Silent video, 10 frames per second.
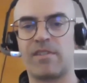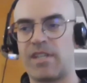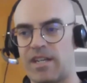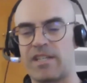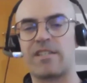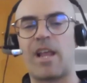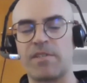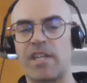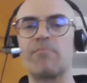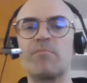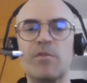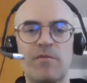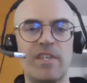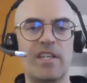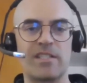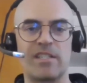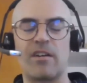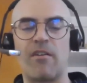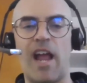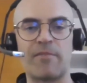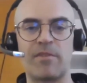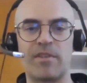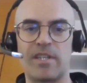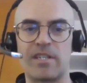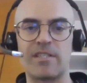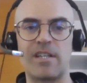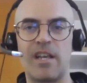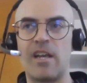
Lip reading: accepts I can move things, interact with things.